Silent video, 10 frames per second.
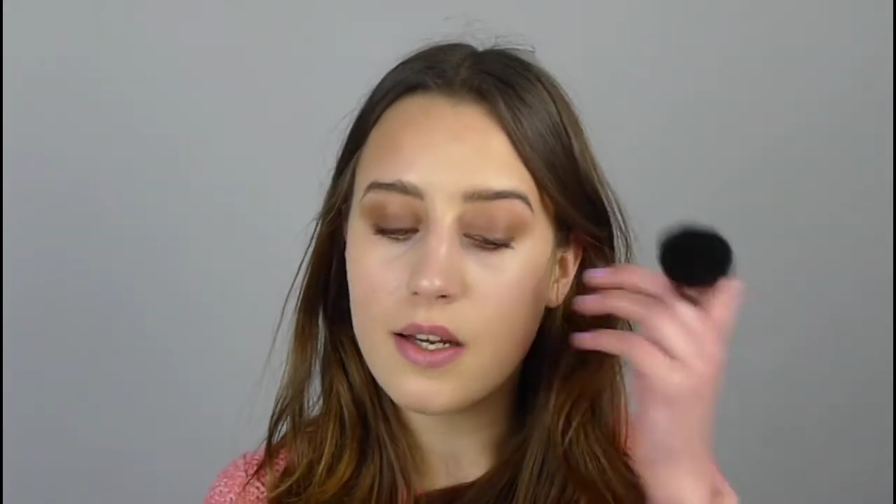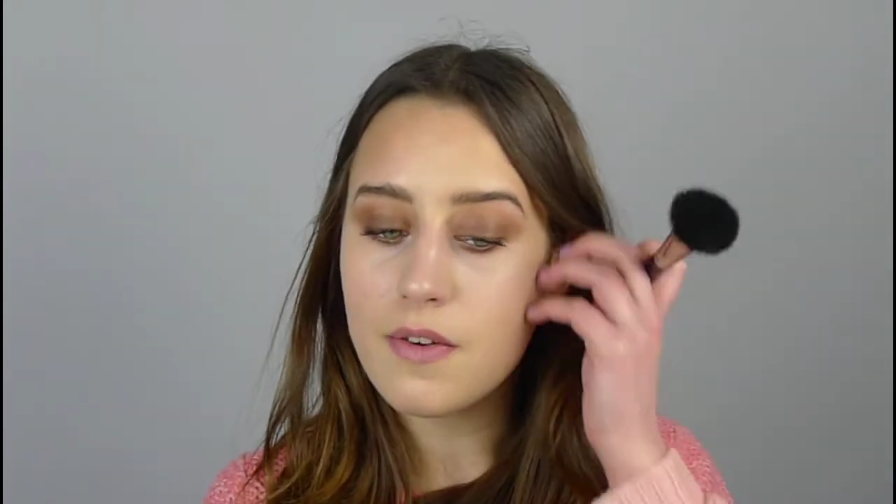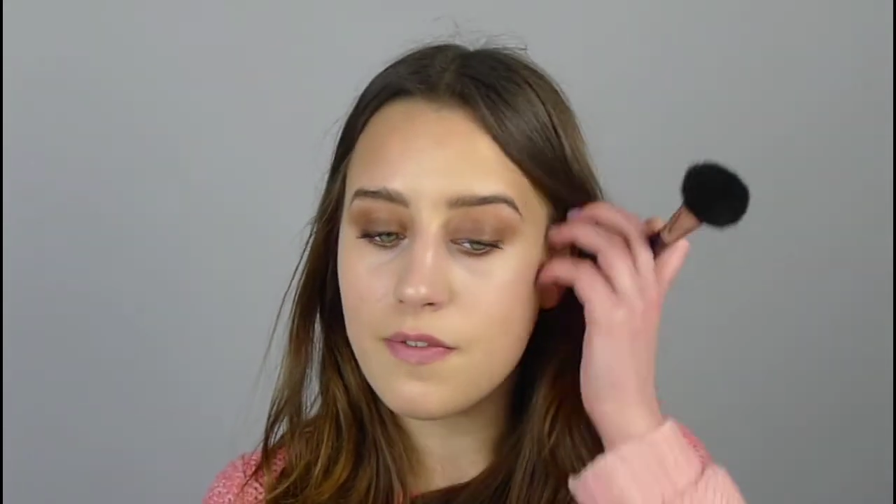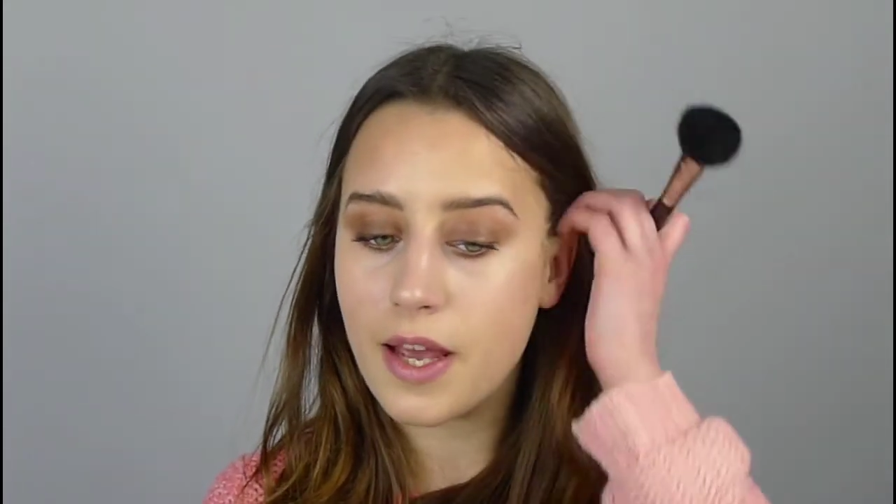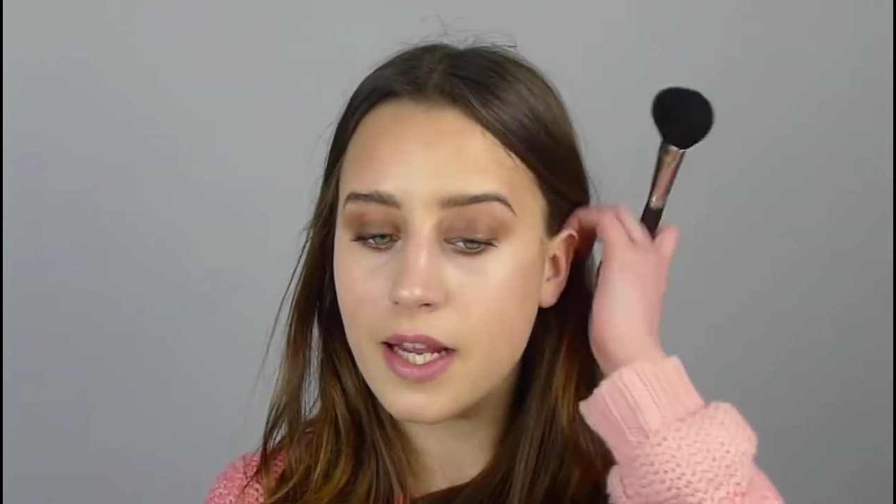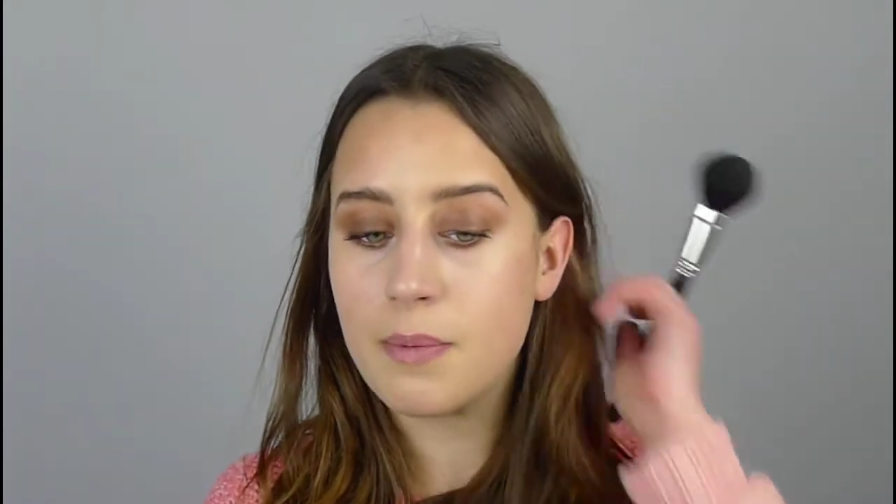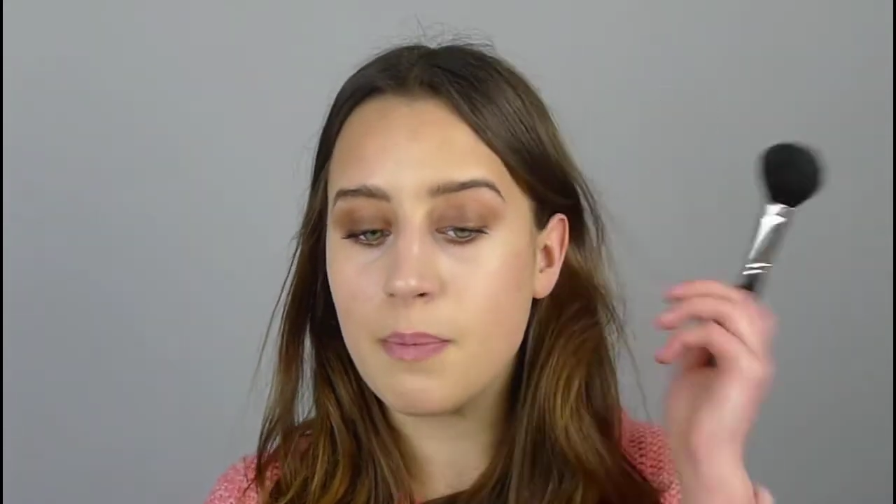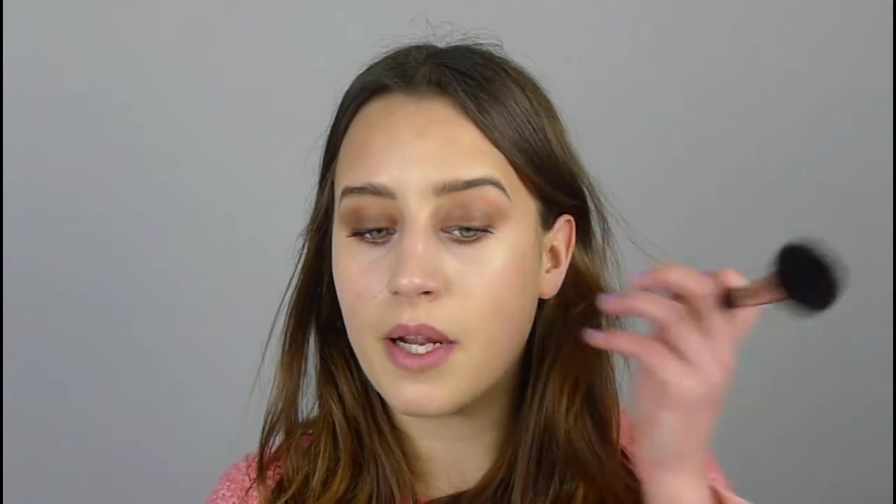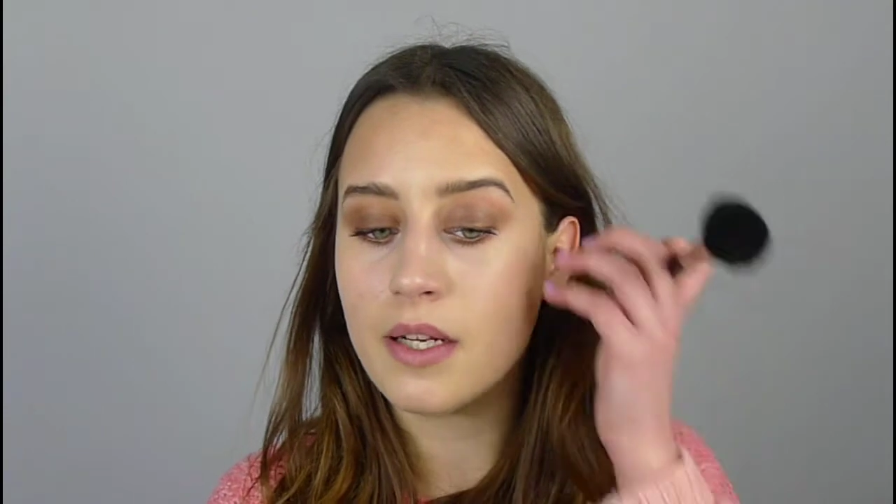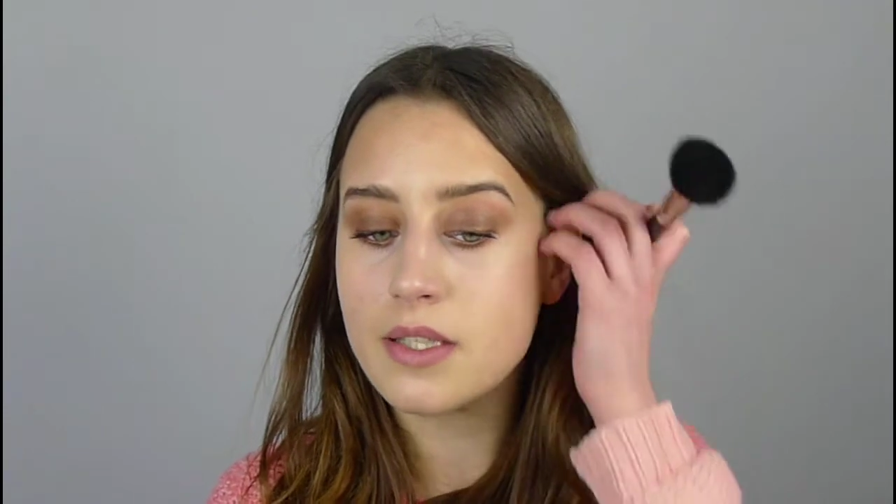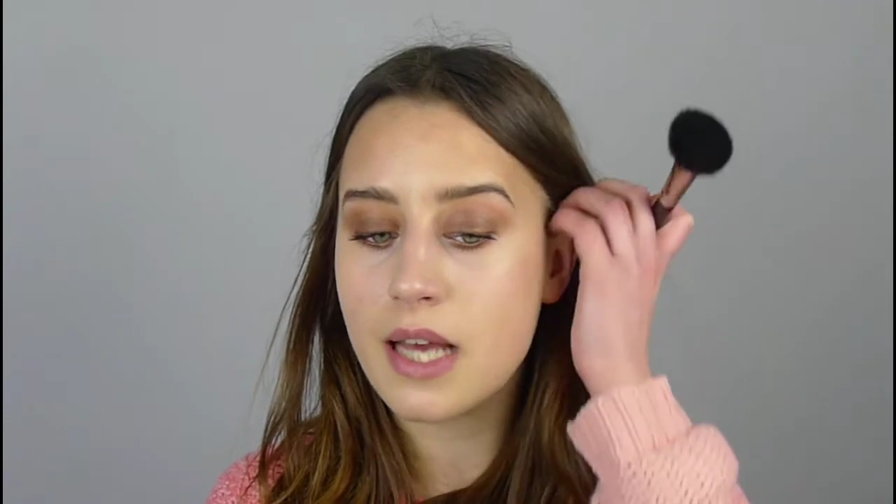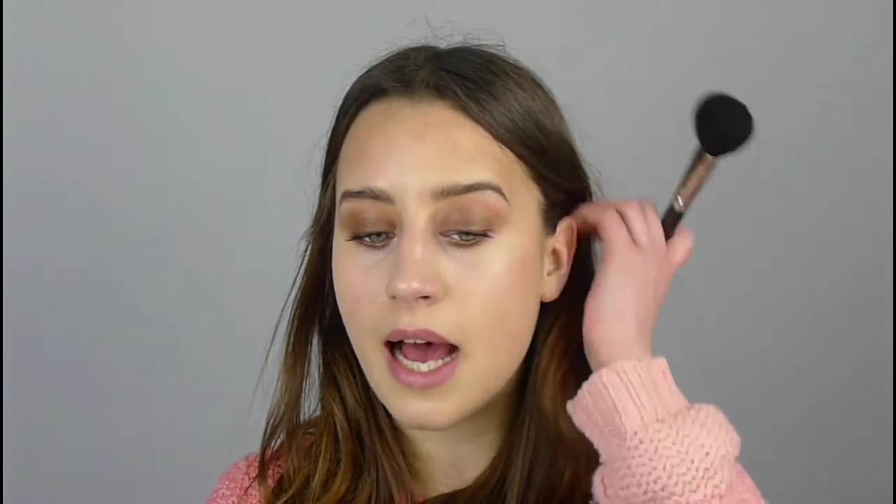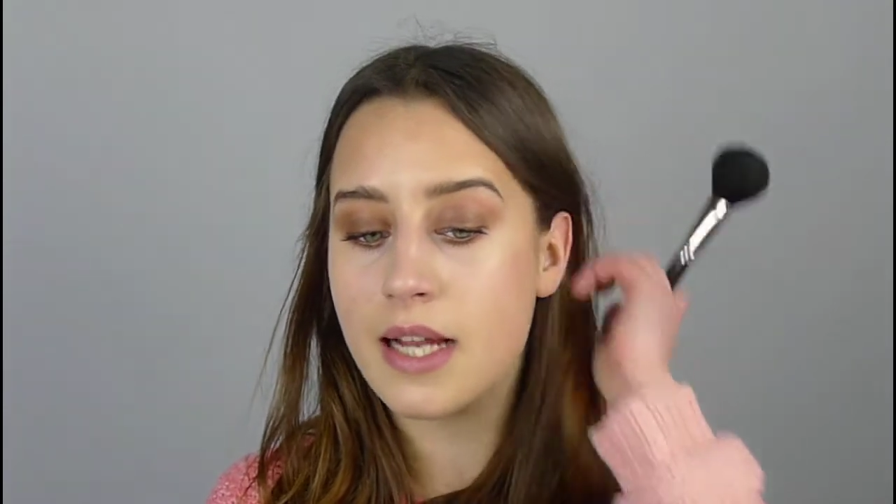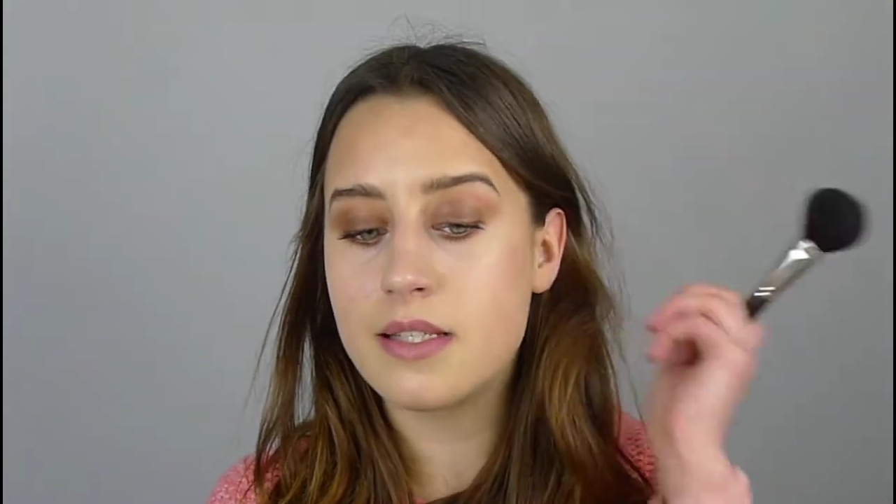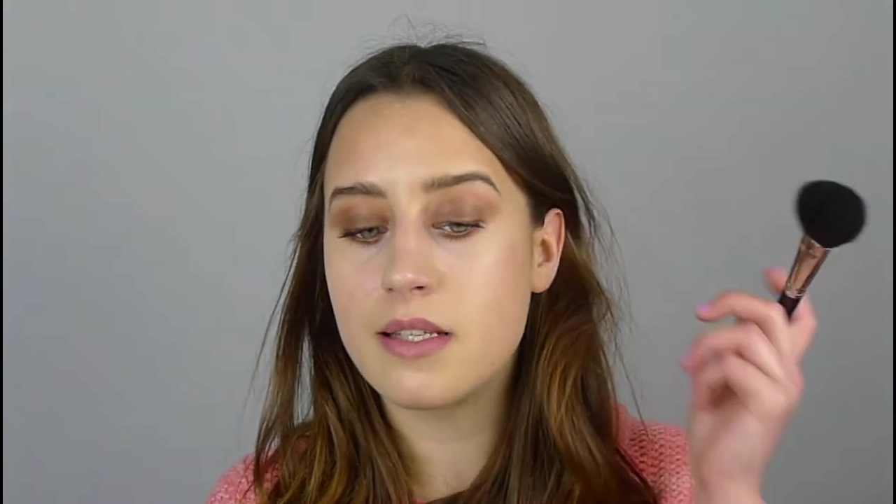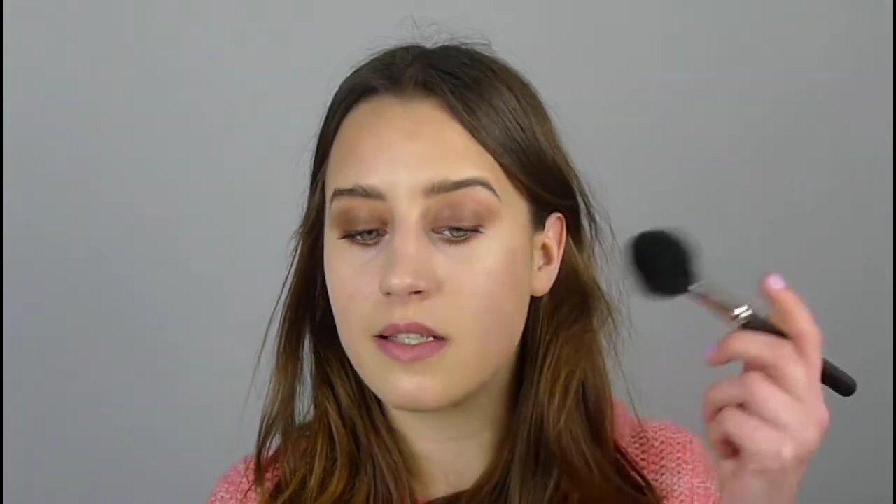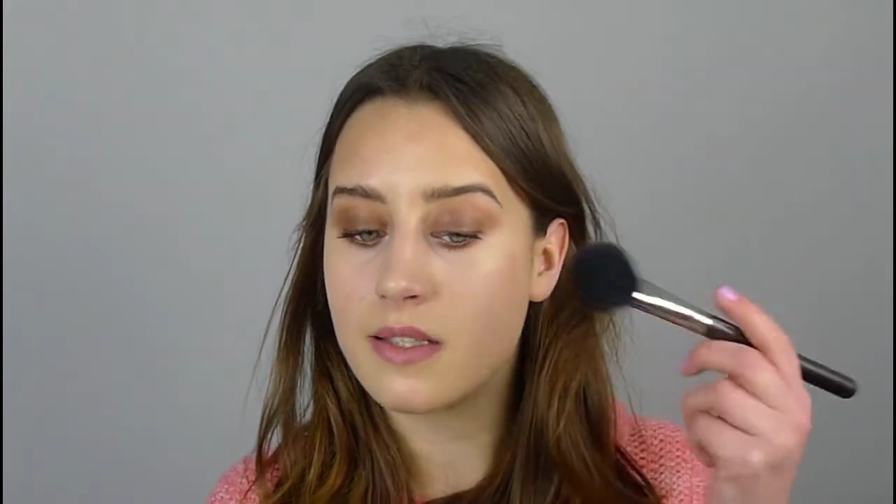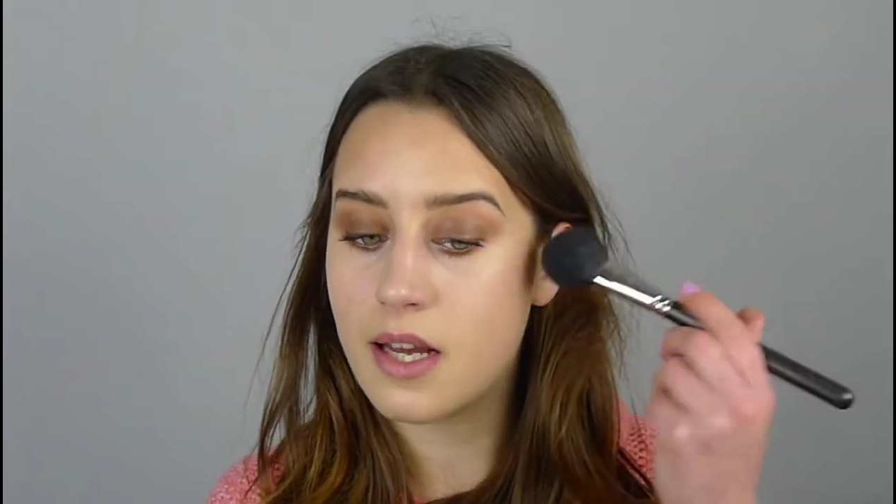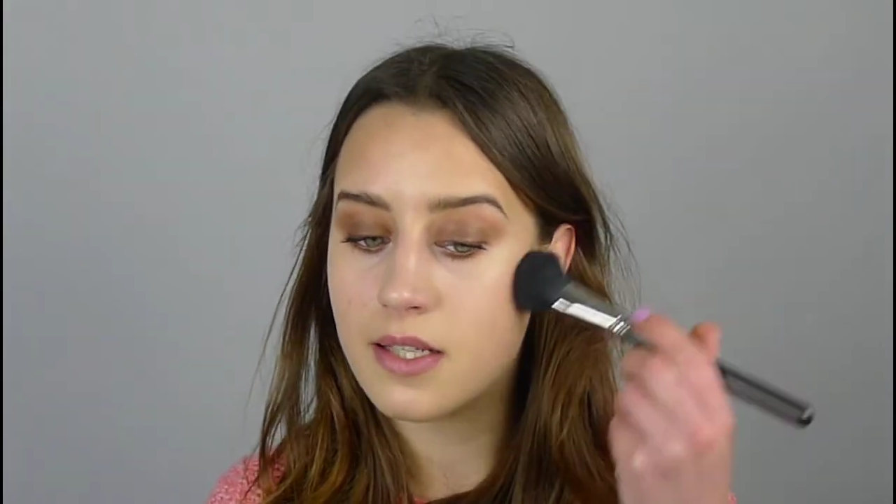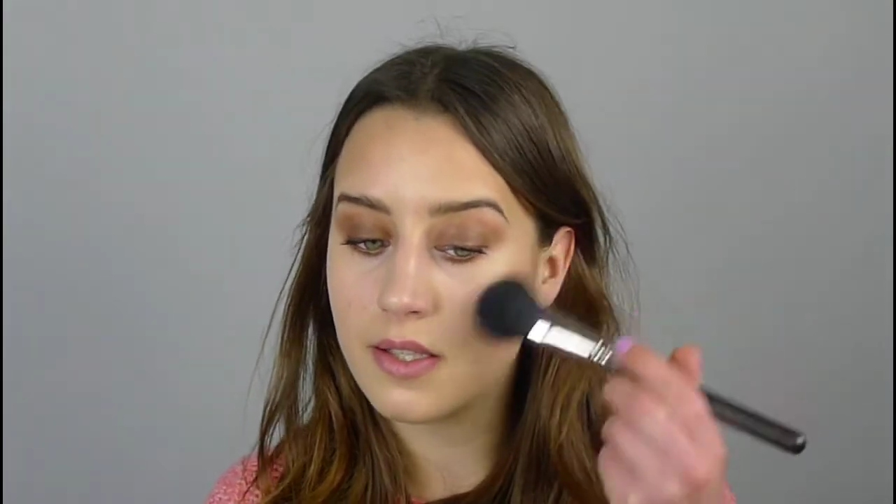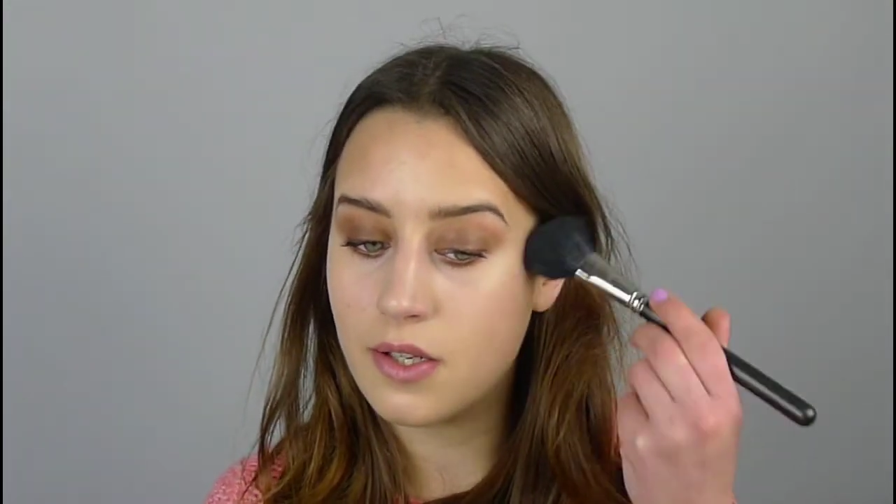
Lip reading: fake, but to add a certain